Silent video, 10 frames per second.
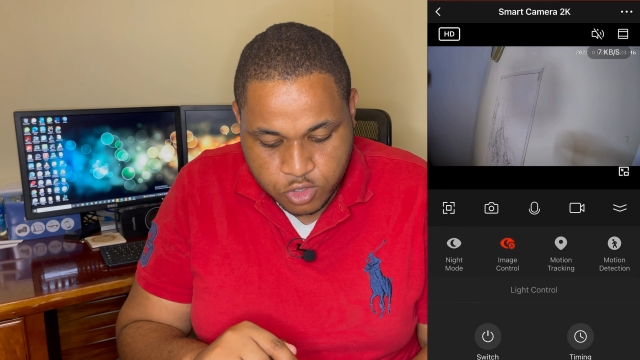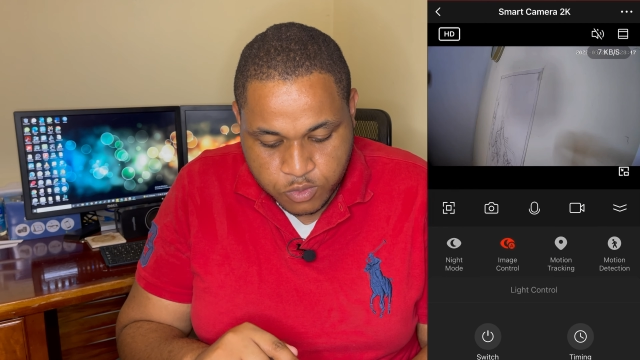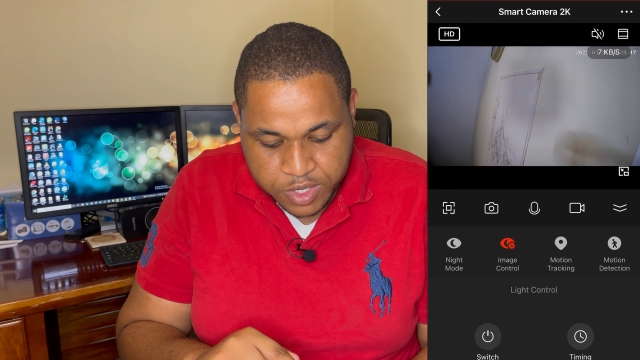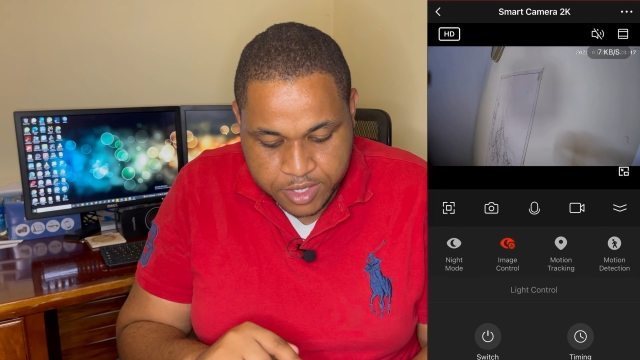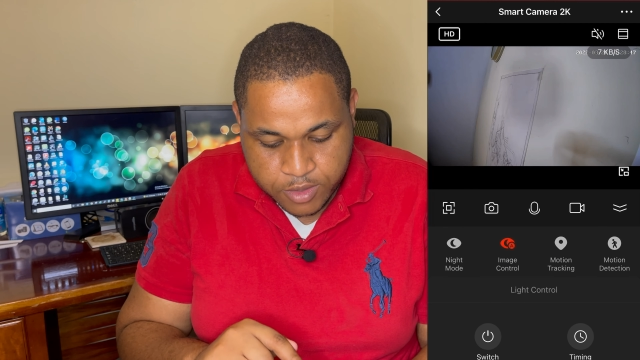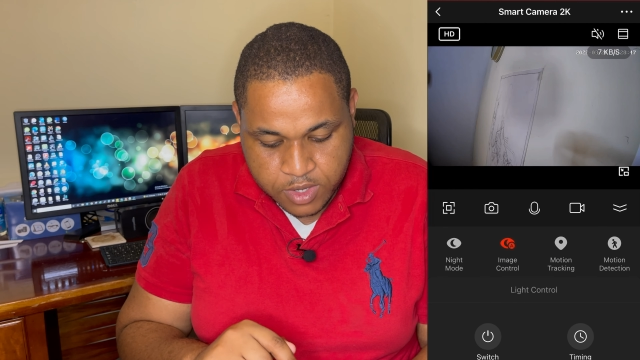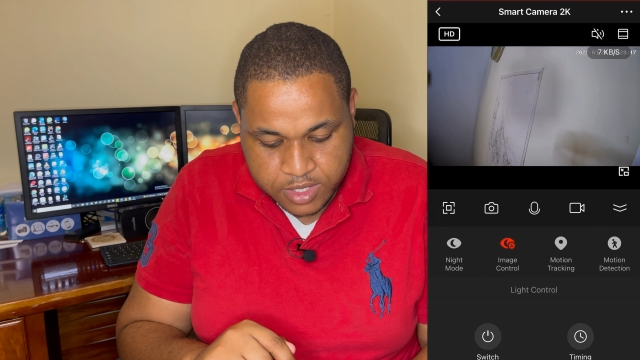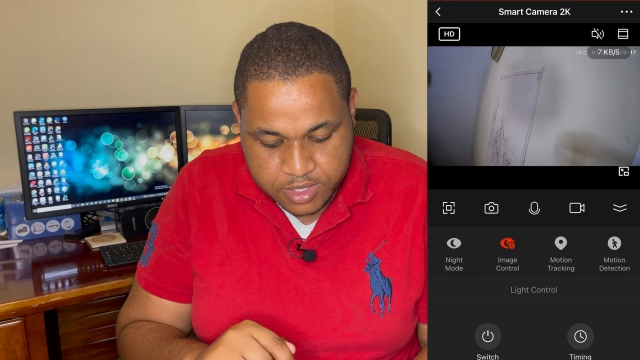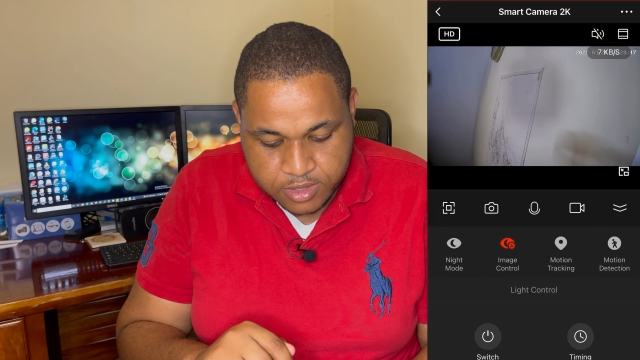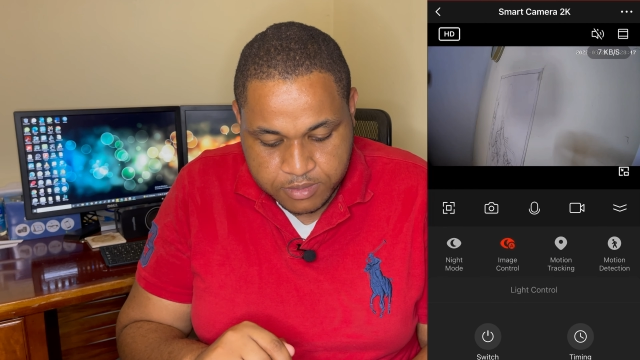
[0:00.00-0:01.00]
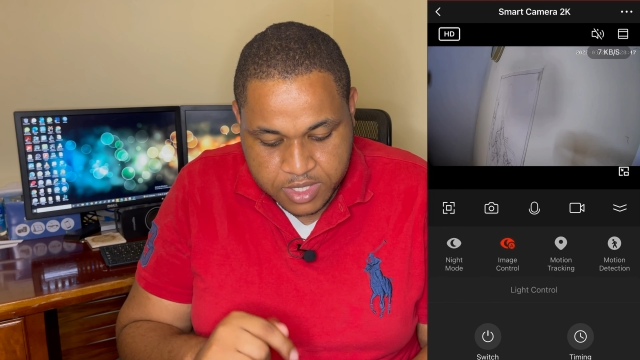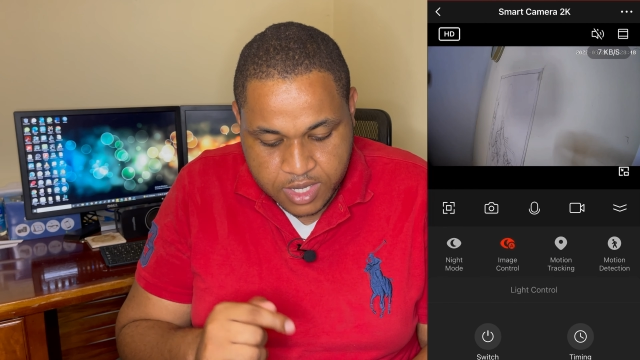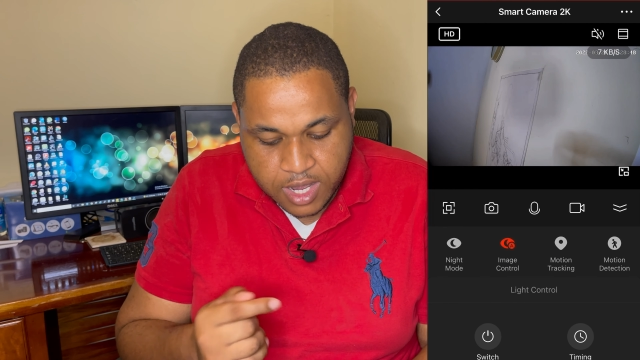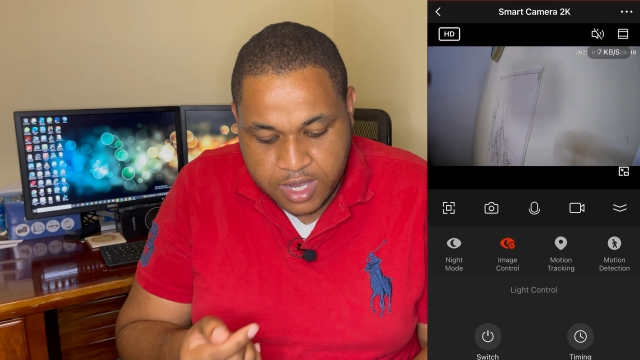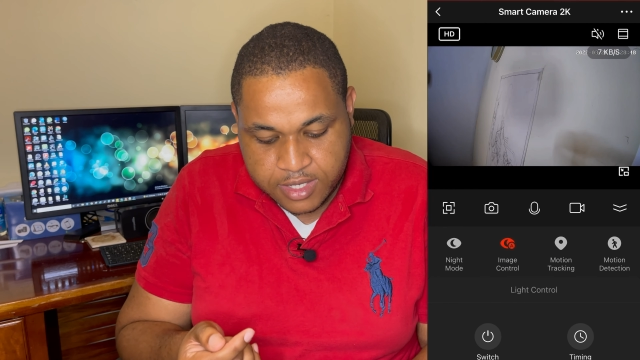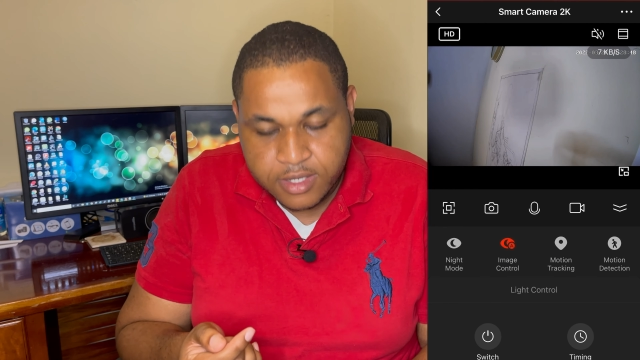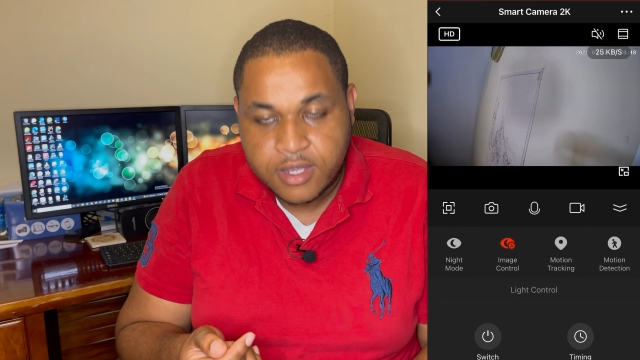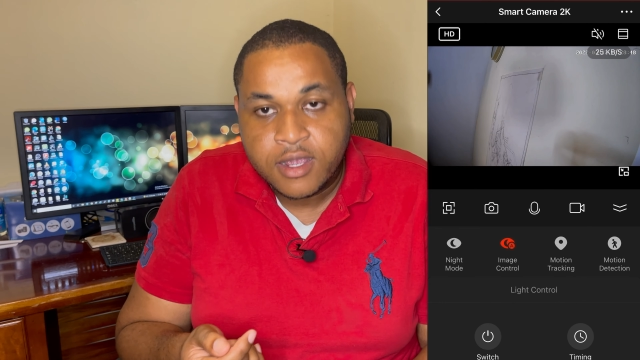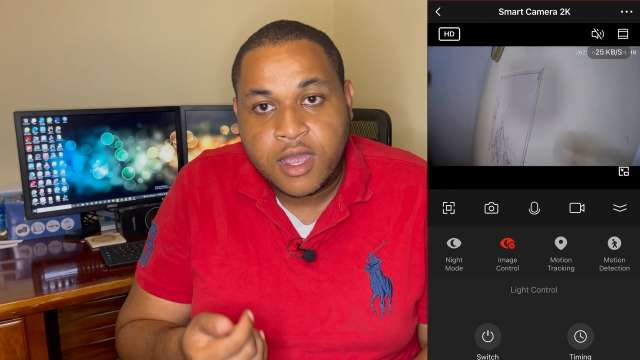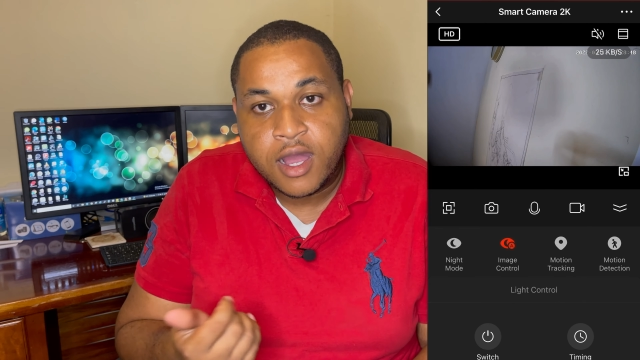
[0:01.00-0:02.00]
whether you want it to be on,
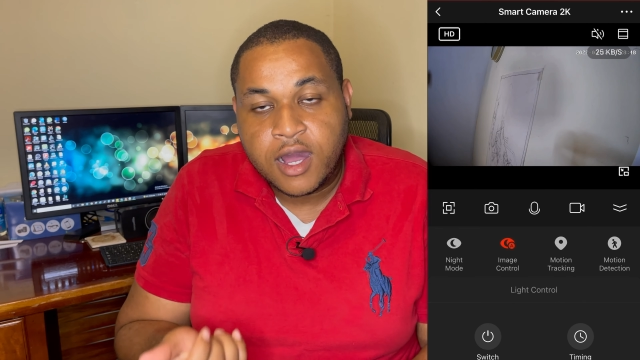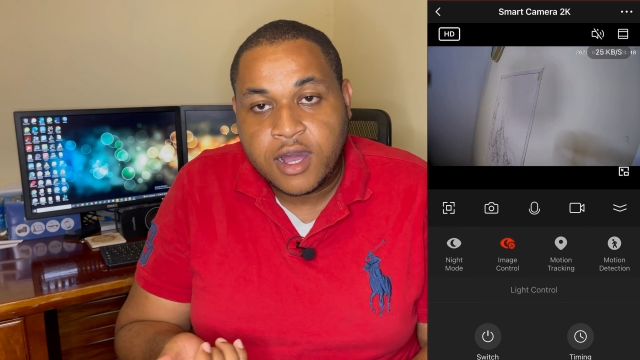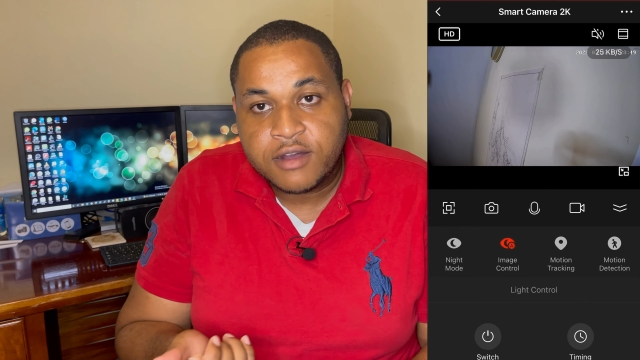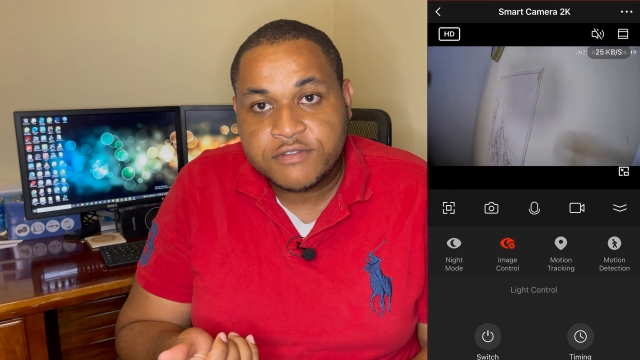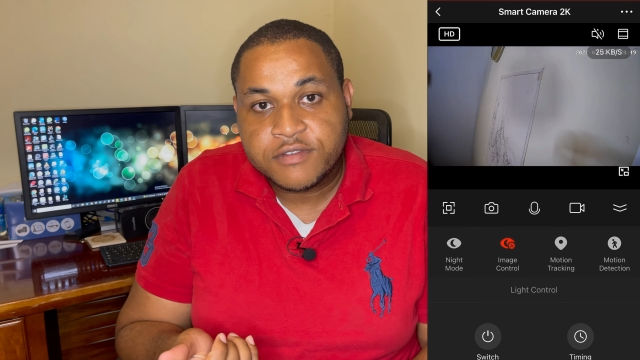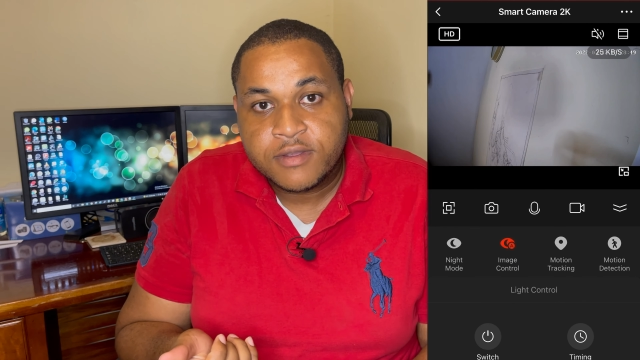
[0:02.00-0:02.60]
off,